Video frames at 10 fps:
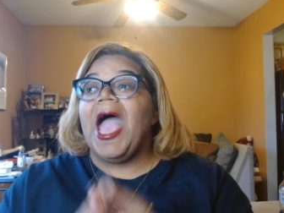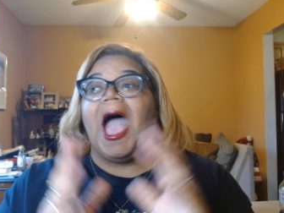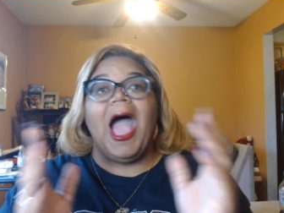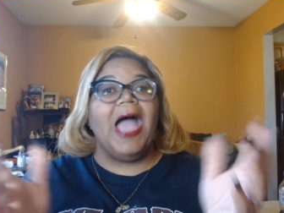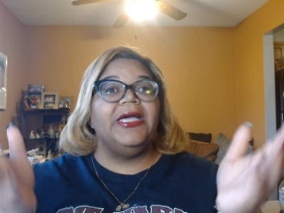
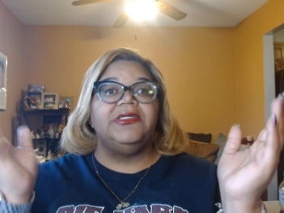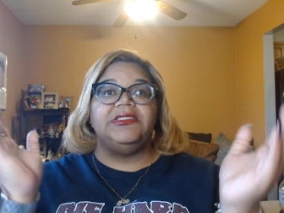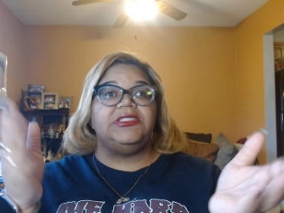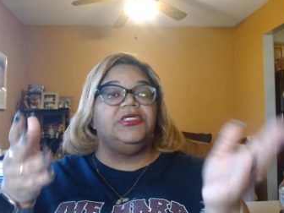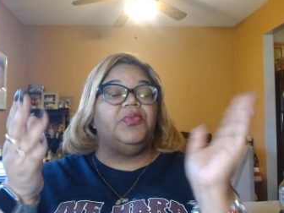I
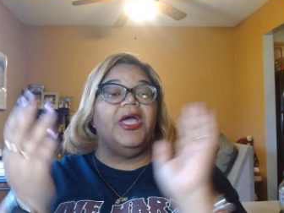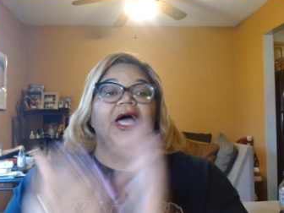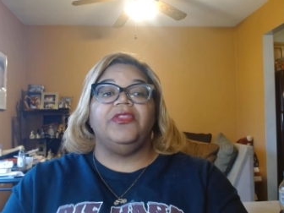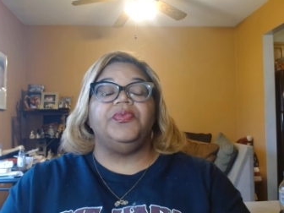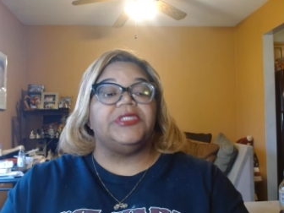understood where
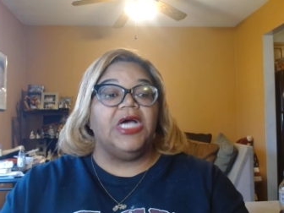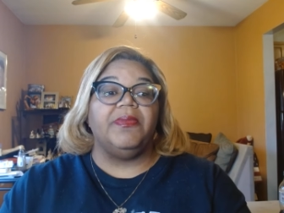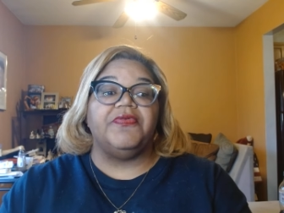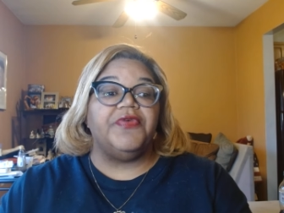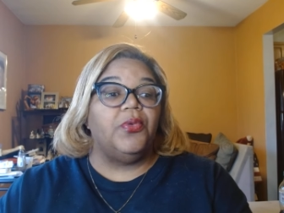Heather was
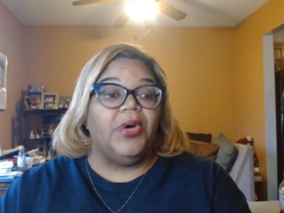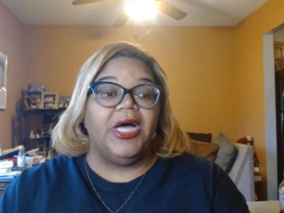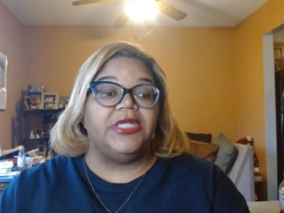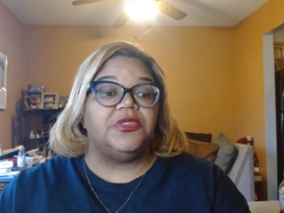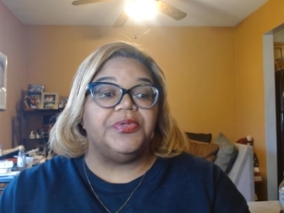coming from
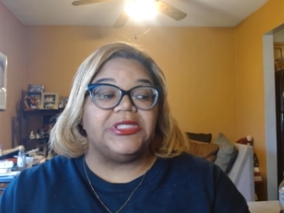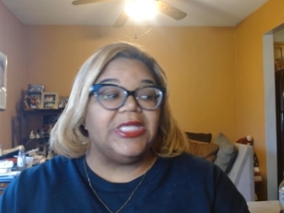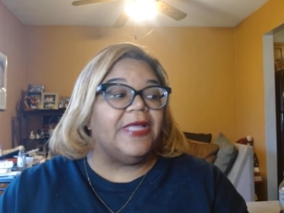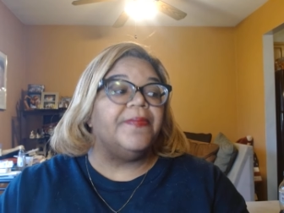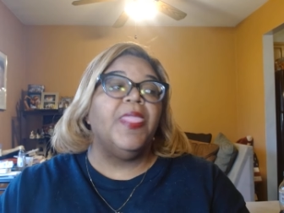
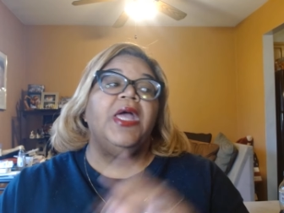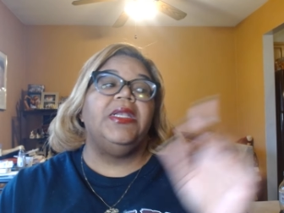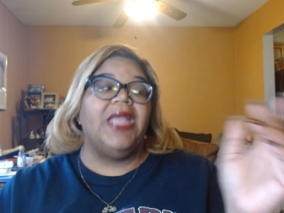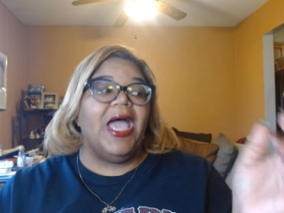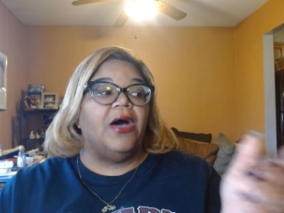100%.
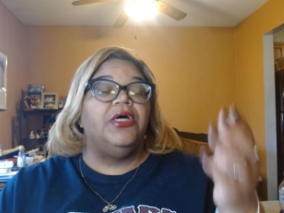Now,